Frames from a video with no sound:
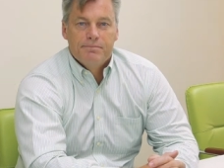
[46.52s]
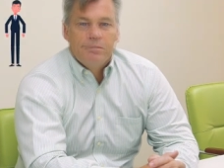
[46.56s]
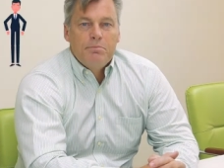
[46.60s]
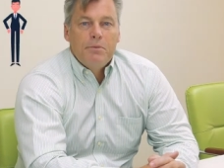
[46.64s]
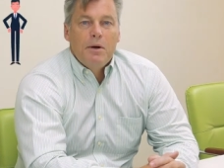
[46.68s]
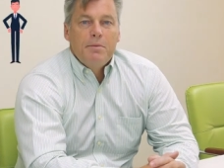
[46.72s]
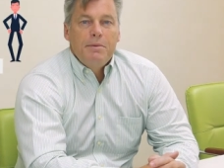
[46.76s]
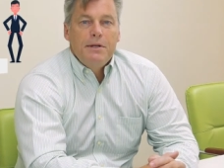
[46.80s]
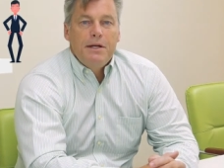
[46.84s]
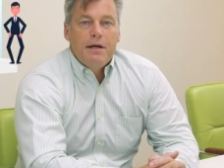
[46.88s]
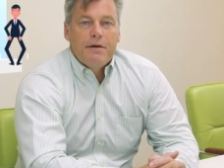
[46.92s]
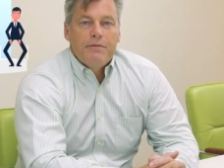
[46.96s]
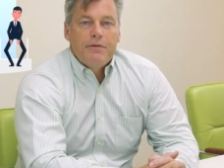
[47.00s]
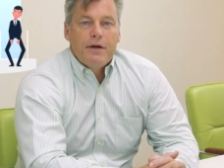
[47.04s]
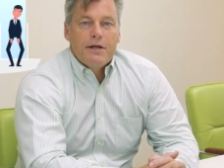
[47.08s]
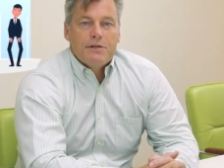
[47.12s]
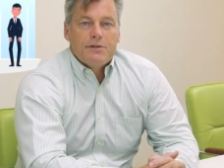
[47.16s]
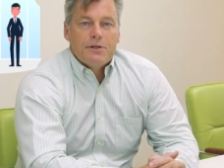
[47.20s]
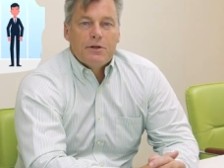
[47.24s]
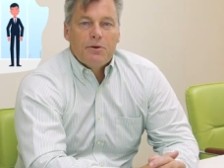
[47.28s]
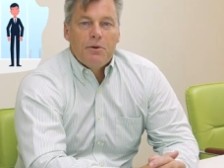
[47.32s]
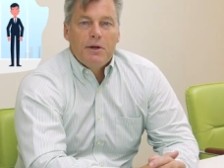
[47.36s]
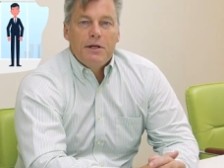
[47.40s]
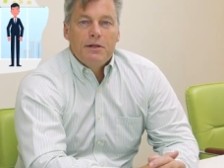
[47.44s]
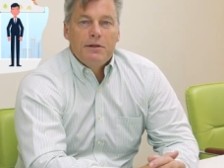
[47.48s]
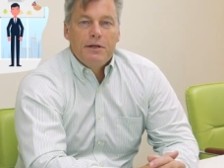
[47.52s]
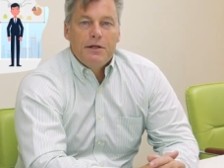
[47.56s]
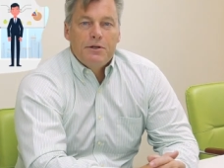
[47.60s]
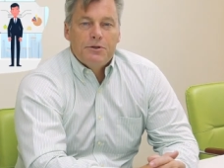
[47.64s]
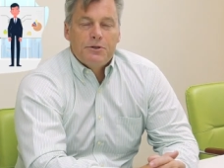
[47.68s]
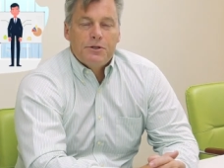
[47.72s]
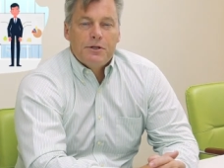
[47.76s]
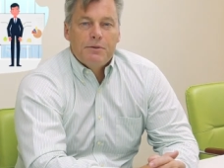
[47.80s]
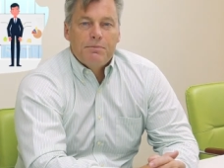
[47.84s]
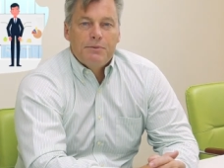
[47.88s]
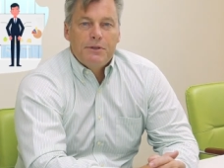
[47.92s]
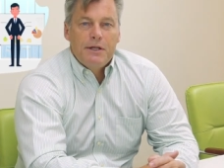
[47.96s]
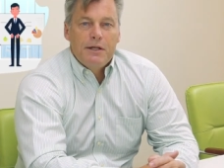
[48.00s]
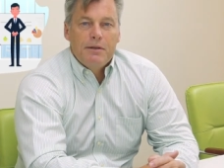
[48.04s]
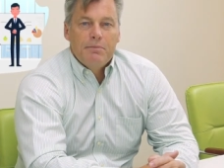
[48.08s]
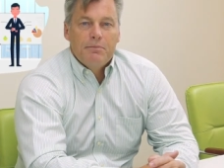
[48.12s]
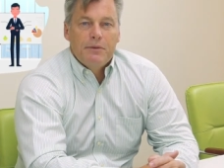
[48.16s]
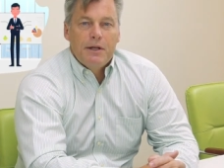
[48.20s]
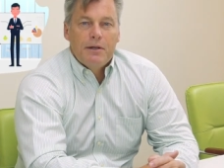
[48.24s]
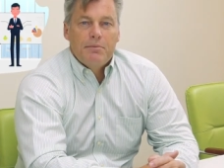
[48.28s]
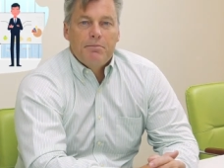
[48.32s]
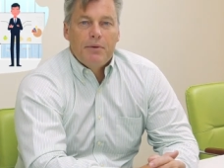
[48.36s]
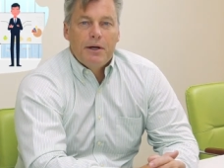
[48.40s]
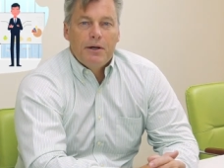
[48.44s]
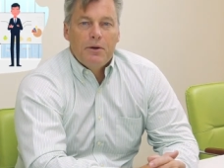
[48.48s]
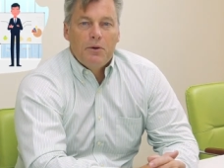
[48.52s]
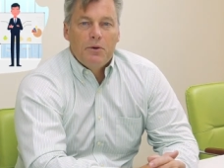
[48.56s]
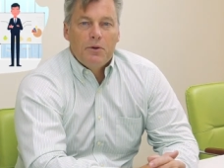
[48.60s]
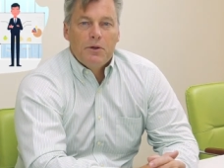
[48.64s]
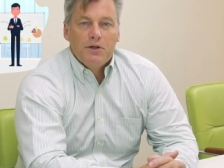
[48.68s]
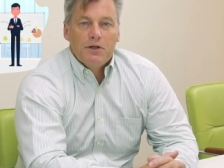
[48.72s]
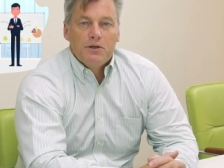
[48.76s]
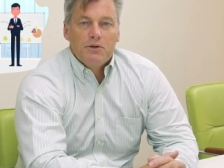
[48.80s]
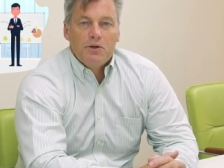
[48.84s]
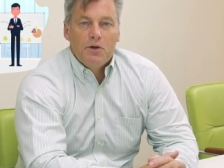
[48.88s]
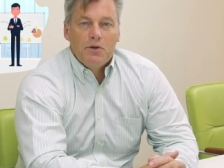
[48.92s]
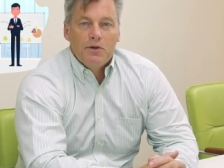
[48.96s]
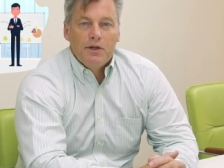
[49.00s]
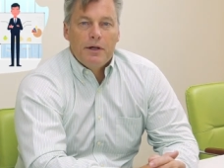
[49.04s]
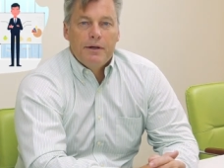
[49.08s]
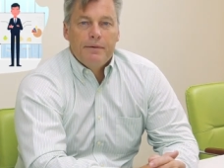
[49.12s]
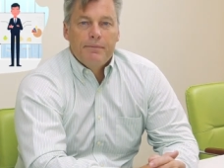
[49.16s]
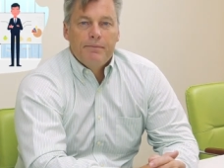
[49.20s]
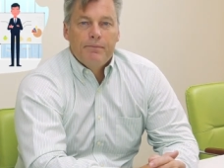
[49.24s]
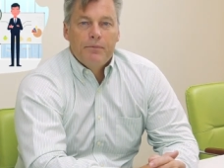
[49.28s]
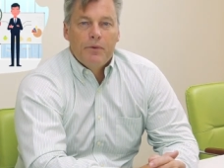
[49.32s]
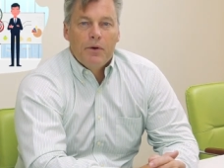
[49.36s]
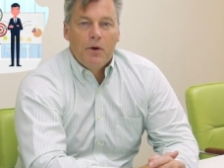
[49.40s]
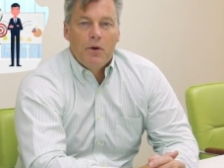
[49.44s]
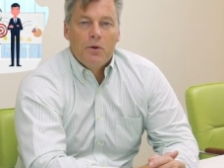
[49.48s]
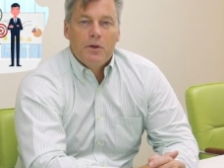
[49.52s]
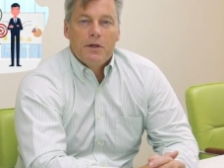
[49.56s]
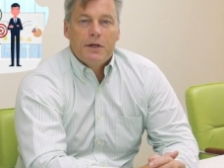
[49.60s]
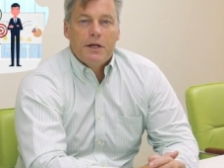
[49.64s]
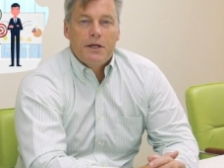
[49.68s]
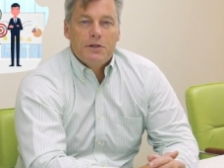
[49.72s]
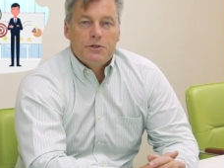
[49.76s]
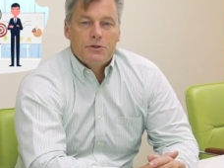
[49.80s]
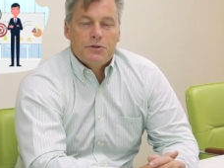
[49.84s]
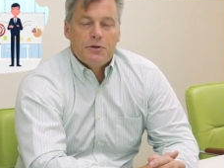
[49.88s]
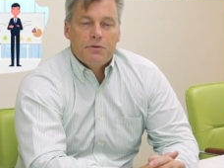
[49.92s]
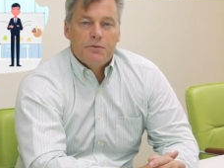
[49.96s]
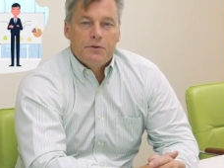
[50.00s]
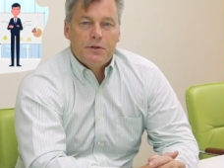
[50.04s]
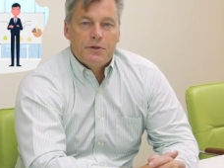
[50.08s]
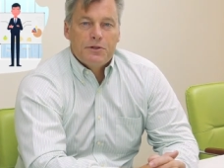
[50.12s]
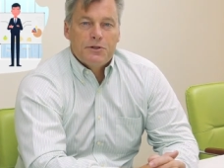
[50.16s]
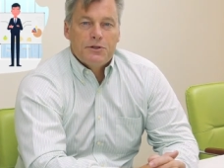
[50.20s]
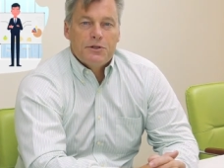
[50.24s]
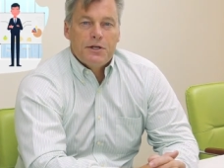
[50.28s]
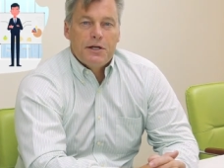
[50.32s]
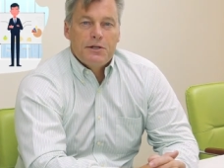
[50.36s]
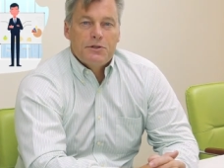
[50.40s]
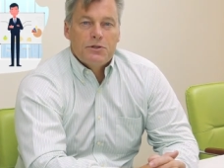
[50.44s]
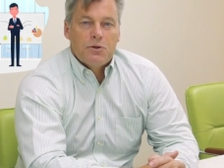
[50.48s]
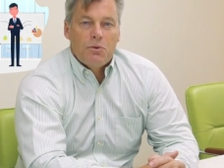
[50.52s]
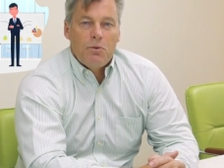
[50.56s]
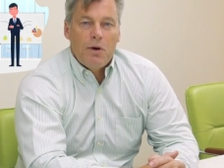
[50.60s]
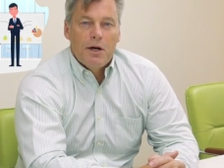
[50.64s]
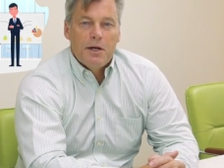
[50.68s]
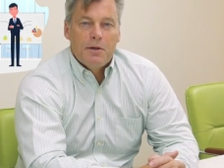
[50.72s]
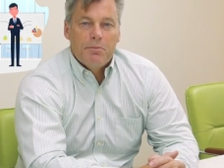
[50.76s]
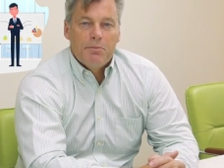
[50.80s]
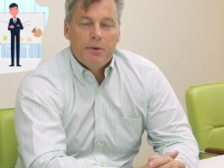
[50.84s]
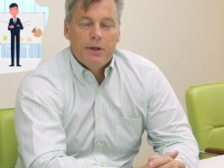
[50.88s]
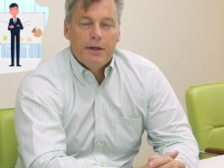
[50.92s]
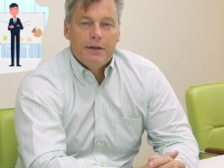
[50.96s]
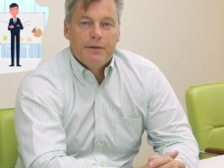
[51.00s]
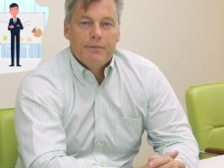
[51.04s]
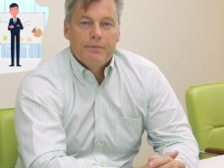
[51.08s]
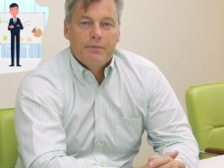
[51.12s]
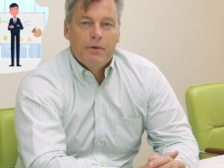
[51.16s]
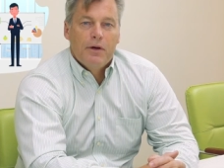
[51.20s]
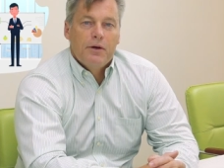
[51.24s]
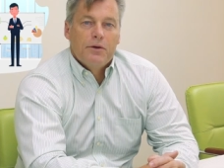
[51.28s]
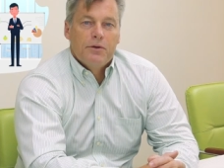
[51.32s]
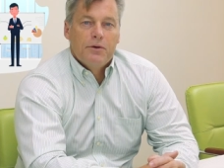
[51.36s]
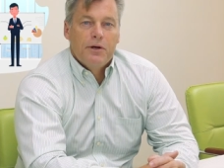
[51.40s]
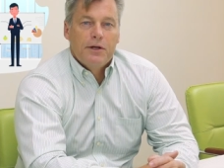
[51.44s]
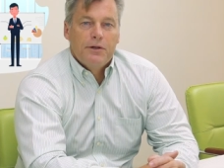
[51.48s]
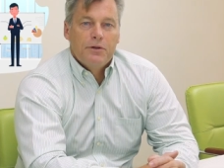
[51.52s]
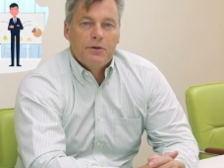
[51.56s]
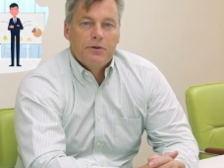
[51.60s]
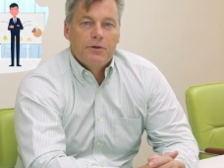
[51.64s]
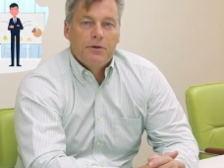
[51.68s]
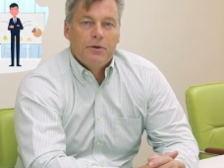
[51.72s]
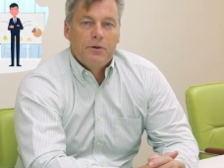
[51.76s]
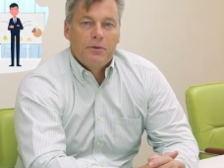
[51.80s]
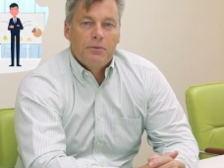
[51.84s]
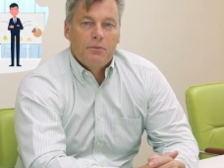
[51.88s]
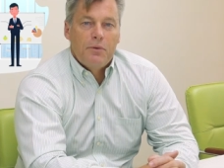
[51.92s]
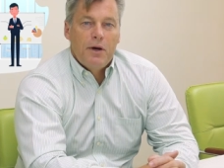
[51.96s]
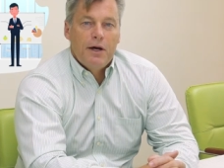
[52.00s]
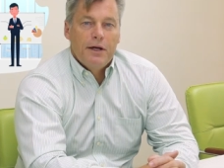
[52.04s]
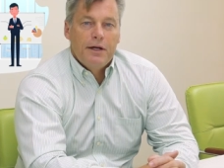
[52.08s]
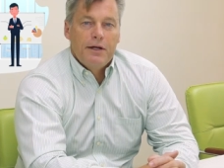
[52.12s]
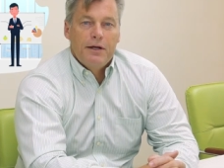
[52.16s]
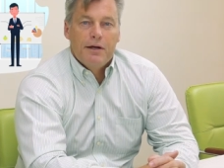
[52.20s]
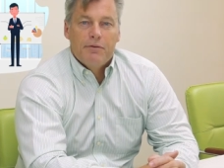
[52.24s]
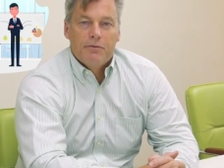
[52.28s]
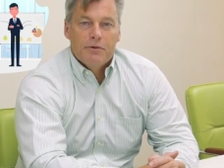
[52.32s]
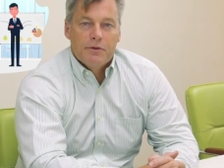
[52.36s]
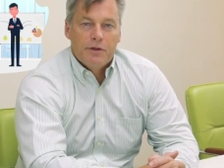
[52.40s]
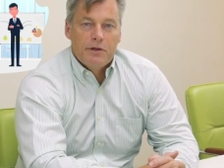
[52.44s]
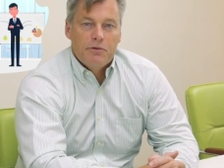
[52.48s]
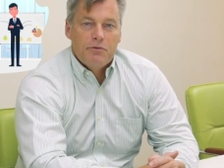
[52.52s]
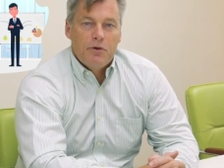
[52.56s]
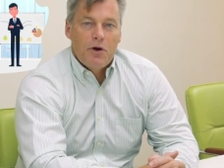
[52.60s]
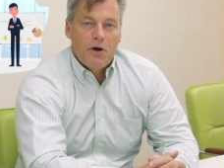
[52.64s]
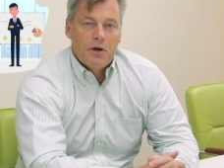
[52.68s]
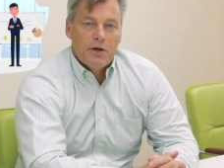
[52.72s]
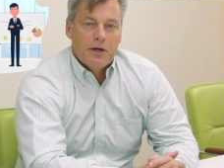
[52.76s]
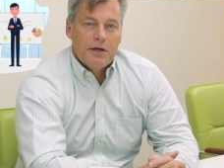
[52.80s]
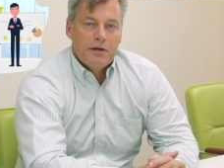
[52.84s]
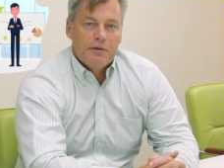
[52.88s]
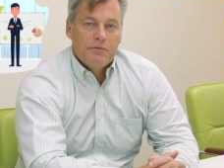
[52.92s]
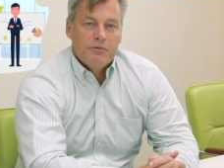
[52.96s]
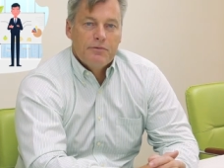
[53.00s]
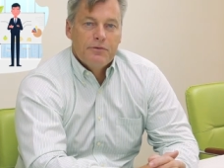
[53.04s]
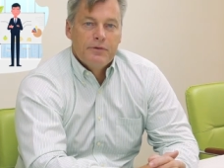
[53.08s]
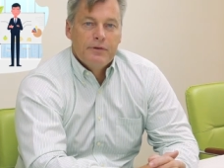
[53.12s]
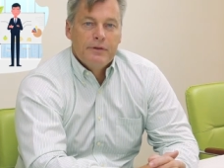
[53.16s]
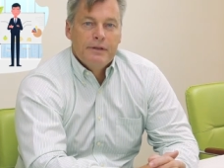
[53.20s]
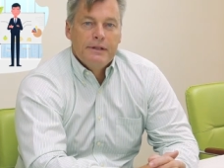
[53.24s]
MobiDev has a great leadership team led by Oleg Lola. Oleg gets over to the States quite a bit, although I don't know why he'd ever leave Kharkiv.